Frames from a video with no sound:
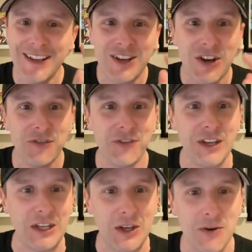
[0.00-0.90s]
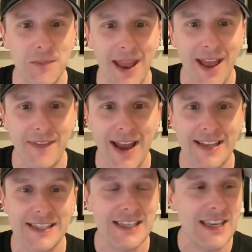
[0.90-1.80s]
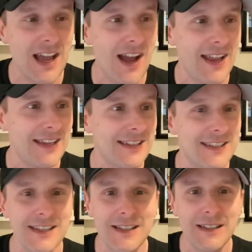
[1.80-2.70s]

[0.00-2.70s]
Good for you, man. That is nice.